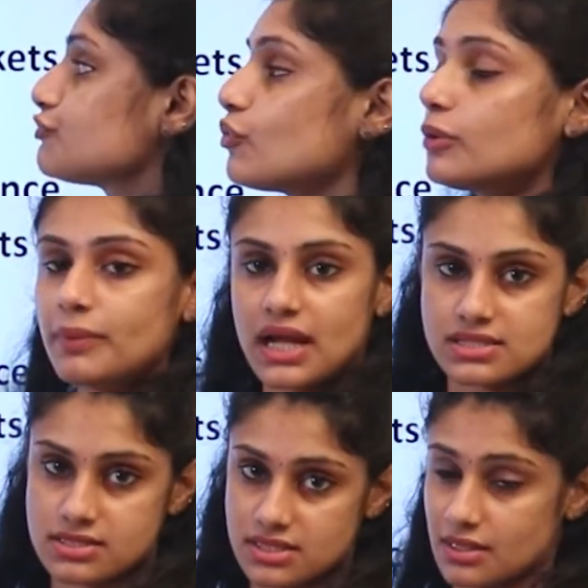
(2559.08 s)
for
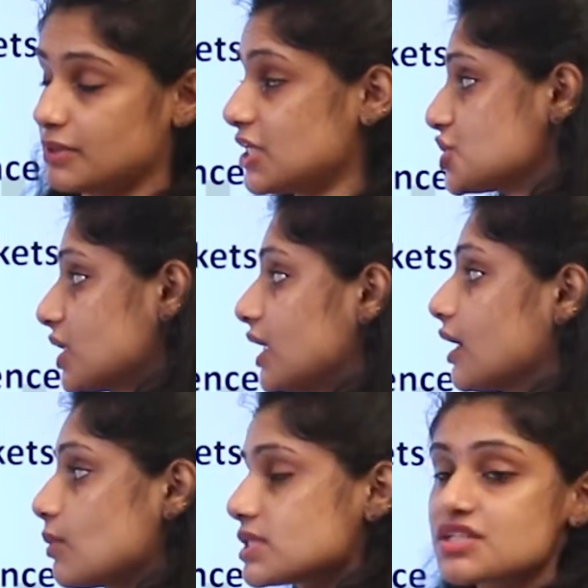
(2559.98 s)
price discrimination. Again,
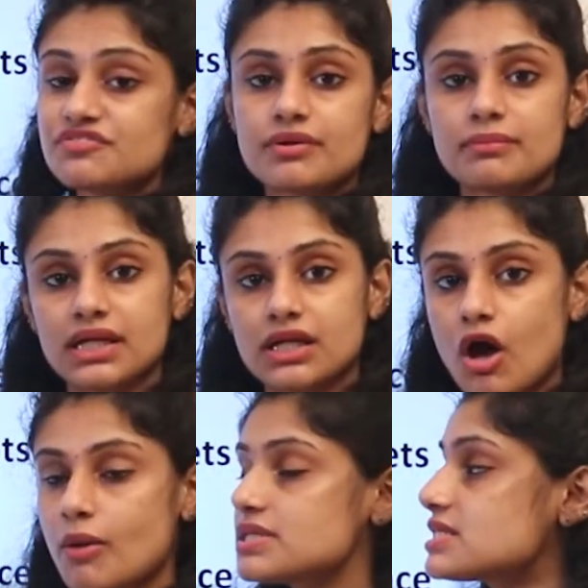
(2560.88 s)
a question from
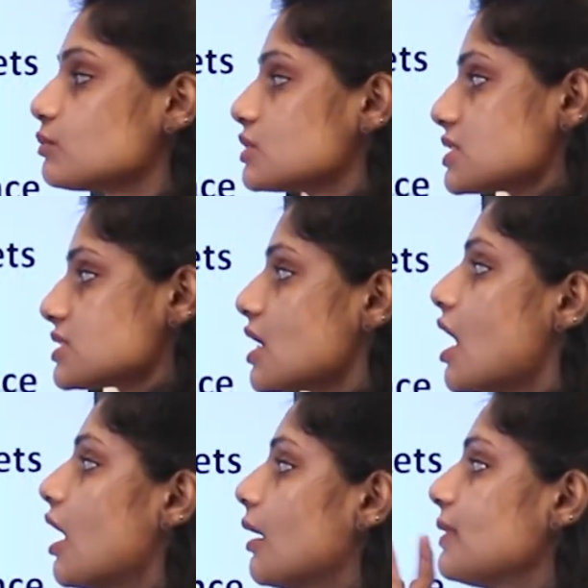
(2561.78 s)
economics, and which is
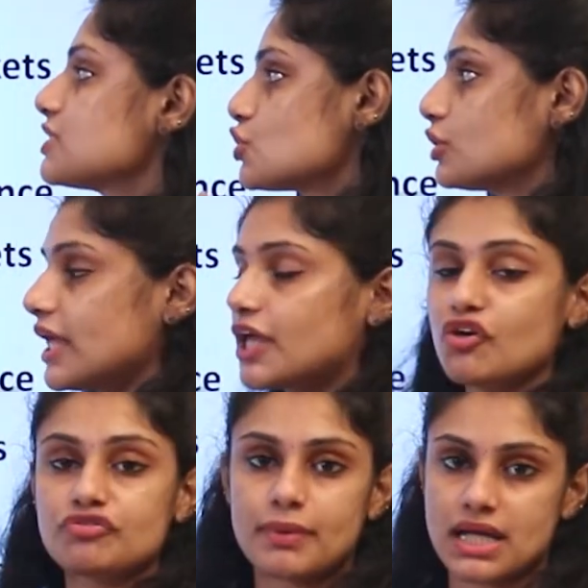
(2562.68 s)
based on the
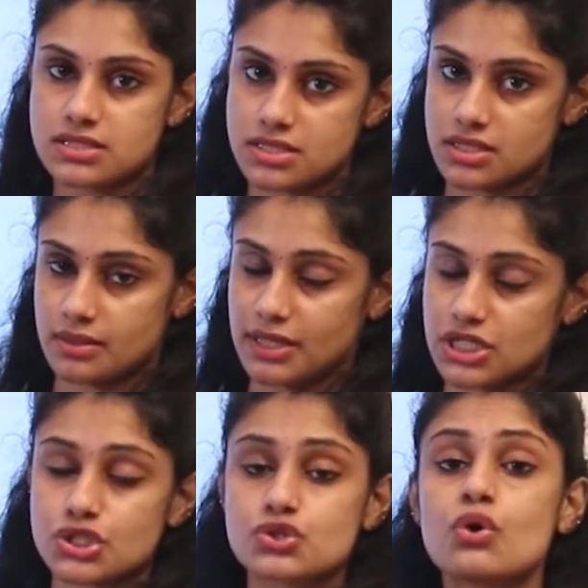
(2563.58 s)
area of price
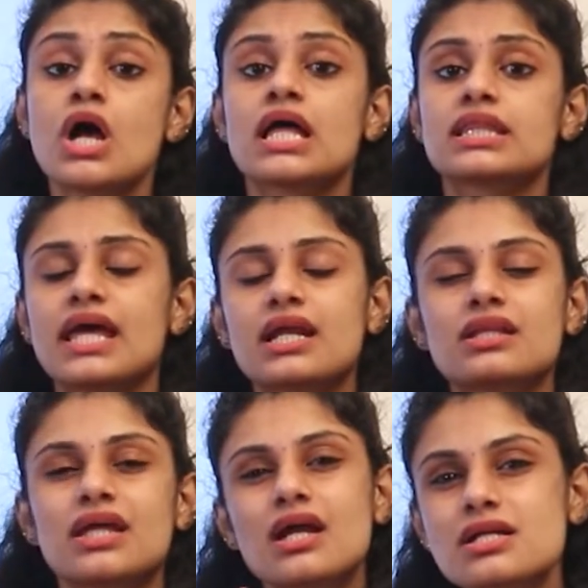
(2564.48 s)
discrimination. So
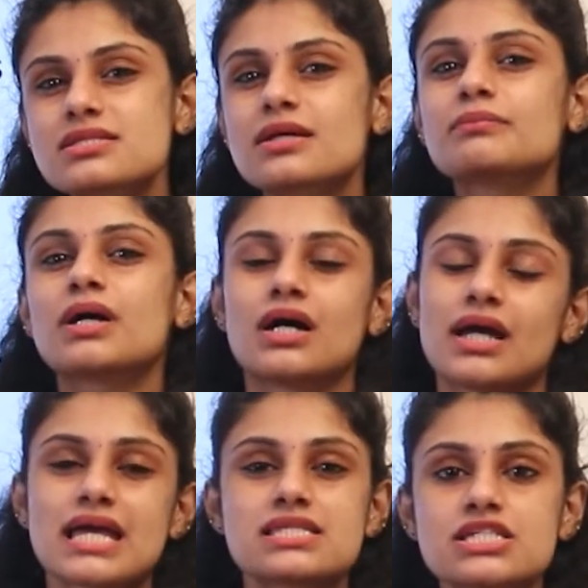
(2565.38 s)
there are some
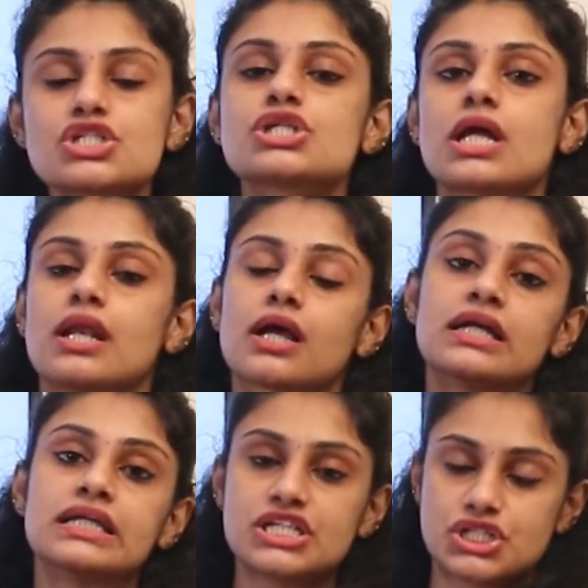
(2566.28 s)
essential
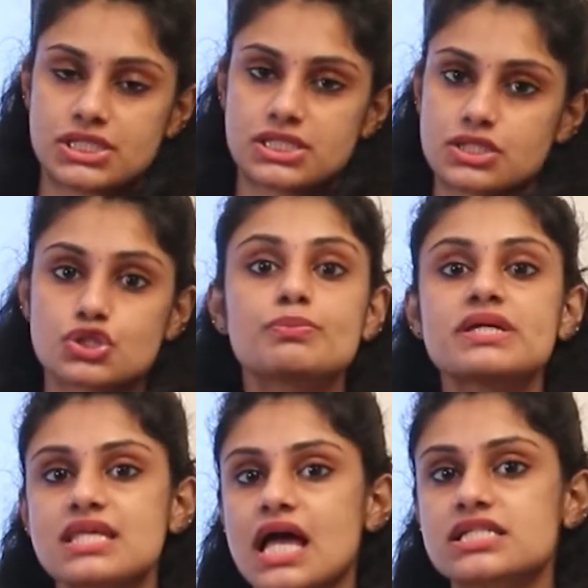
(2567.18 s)
conditions to
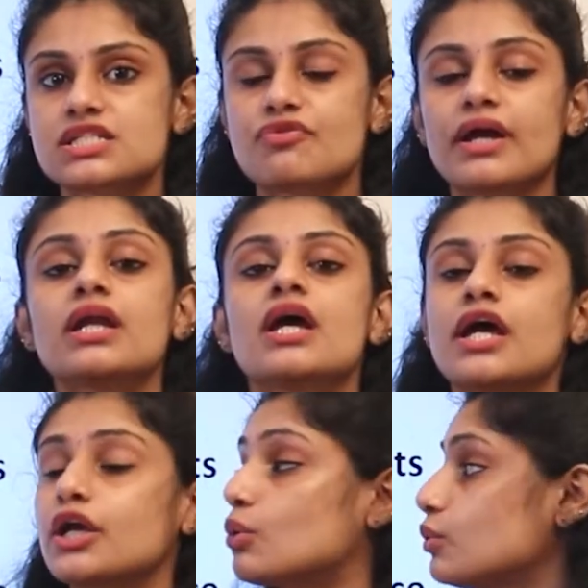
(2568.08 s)
be satisfied
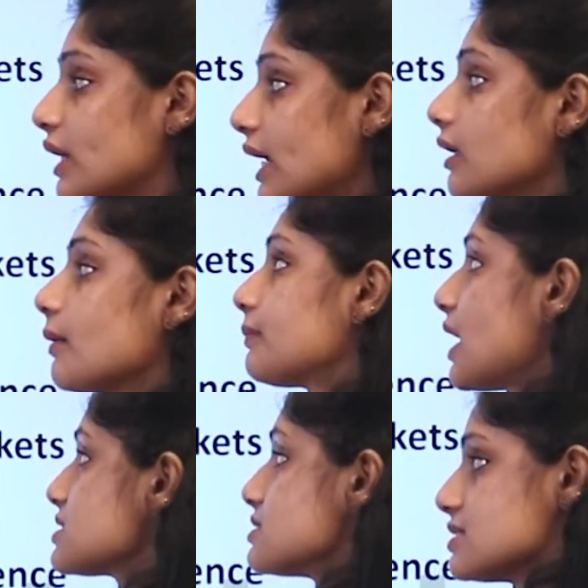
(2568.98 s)
in order to get
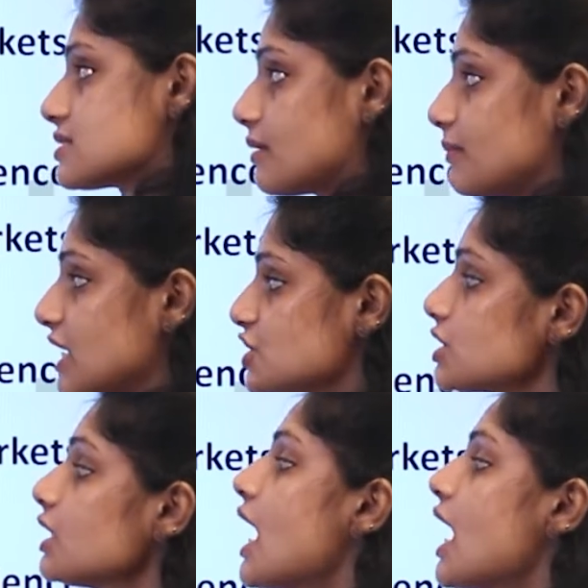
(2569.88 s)
price discrimination,